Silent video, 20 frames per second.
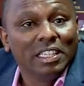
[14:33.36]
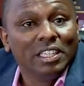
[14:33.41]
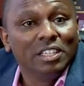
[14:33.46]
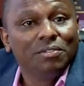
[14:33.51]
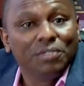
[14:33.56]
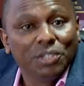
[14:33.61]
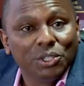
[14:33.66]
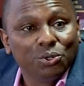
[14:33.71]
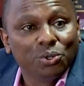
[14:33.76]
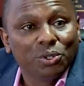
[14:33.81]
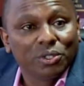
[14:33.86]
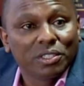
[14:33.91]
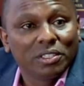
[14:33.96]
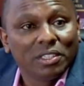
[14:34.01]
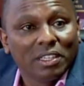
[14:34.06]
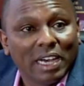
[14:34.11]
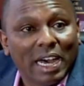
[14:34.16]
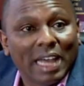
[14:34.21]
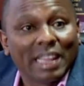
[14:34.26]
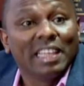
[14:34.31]
individuals
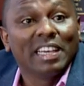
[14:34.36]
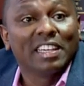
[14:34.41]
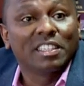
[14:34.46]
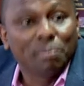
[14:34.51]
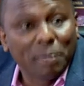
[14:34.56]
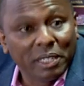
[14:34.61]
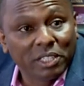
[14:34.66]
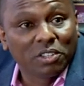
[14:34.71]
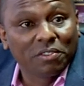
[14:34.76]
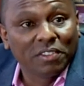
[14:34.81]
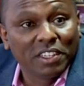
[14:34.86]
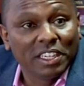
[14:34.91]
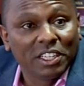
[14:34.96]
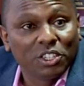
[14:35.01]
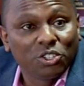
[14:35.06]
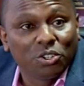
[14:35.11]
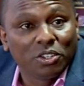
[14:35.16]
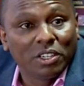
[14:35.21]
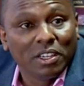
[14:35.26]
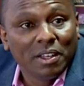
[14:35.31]
at the expense of the
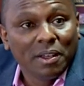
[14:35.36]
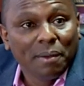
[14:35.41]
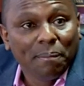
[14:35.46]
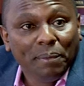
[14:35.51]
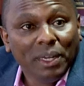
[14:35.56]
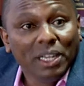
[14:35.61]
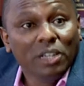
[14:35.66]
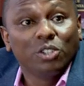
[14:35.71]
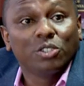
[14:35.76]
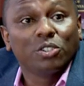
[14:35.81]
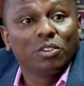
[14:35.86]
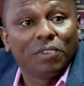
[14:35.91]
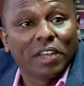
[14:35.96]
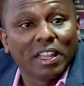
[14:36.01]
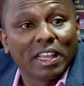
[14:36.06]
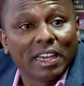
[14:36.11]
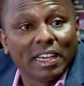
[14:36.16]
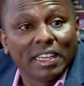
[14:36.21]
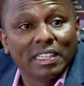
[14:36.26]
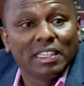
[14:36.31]
nation. Millions of
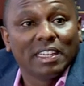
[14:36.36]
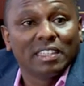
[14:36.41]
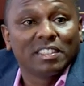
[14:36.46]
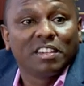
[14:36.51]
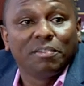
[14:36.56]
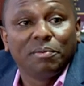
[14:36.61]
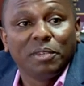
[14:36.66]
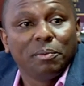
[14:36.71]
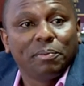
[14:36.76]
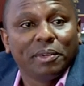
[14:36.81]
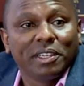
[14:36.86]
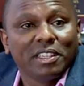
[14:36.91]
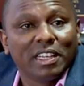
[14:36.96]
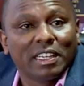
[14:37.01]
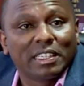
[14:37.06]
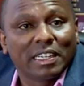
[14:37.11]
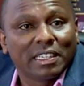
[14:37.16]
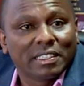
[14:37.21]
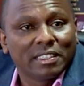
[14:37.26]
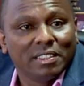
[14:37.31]
other Kenyans have been paying
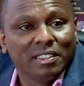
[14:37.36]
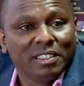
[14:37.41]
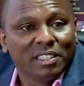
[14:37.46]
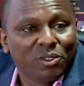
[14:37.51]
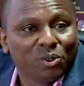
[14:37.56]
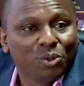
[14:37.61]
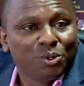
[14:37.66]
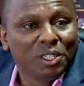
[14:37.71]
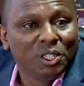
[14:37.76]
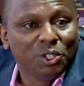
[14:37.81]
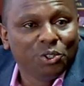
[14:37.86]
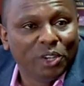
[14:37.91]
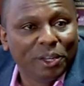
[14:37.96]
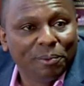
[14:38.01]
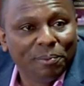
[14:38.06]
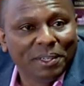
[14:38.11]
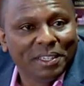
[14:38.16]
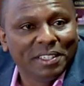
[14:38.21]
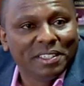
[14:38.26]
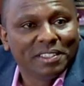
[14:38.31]
their taxes, including you
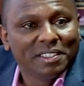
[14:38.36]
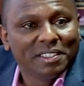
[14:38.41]
and me.